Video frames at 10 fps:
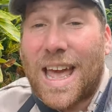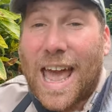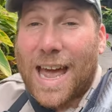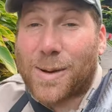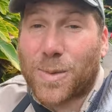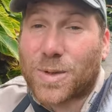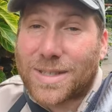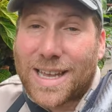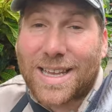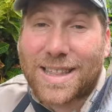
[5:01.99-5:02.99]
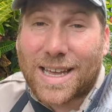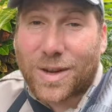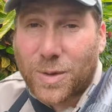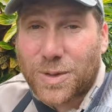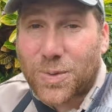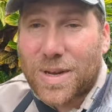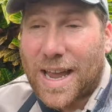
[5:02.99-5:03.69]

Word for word: animals that Costa Rica